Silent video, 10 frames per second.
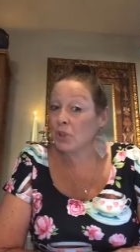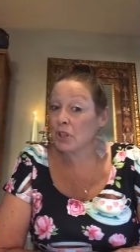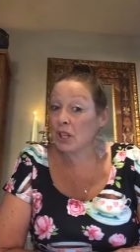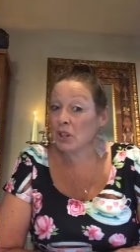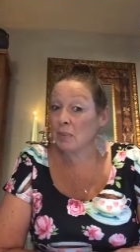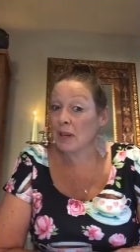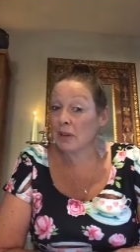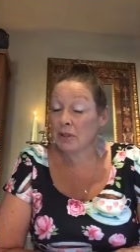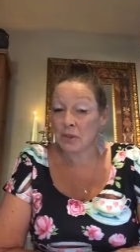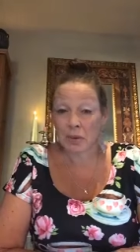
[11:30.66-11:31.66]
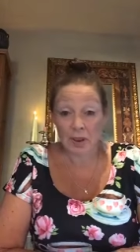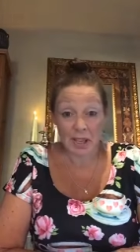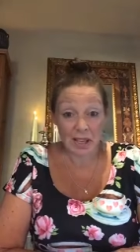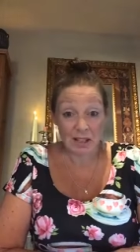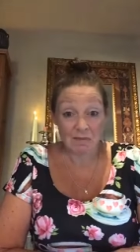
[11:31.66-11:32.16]
What do you think your parents
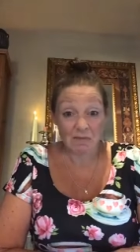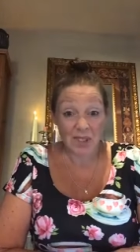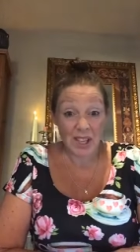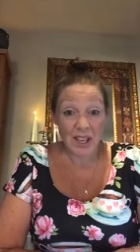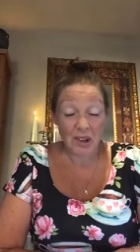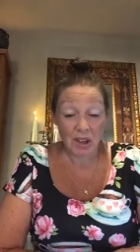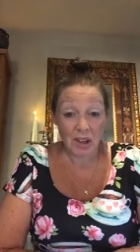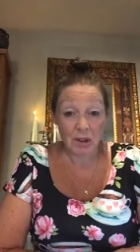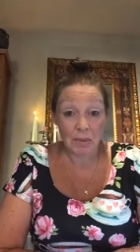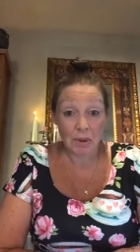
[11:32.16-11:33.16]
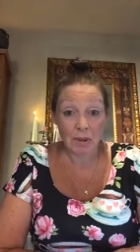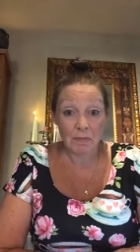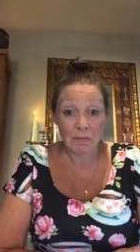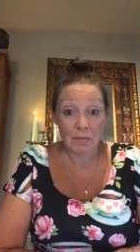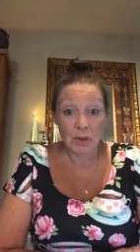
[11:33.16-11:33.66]
would think when they got home
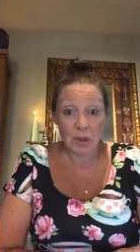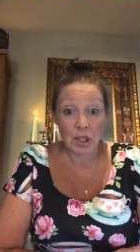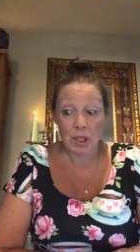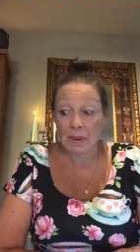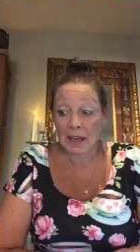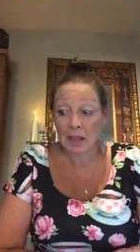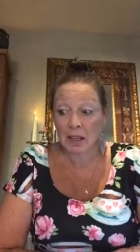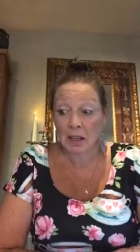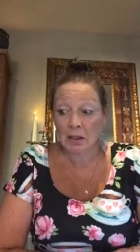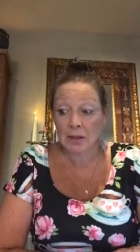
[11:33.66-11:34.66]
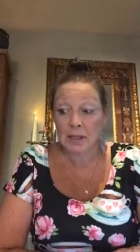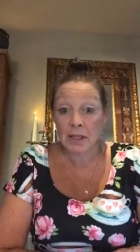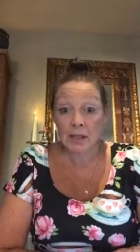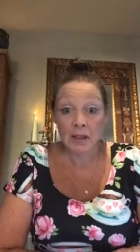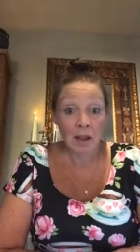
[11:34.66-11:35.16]
and looked in the back of the car
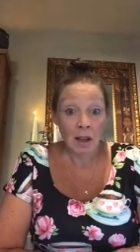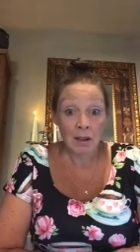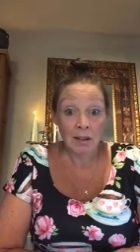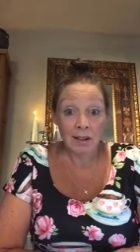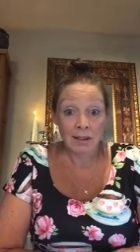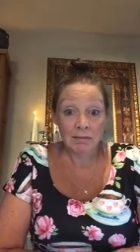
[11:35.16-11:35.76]
and said, oh,